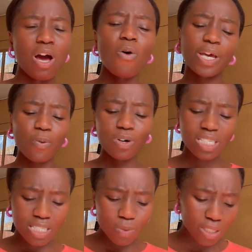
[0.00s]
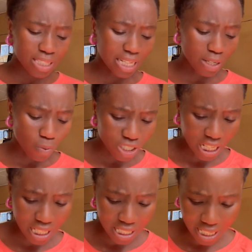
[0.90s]
Okay, one
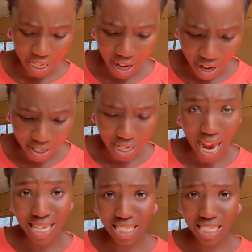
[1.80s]
challenge I had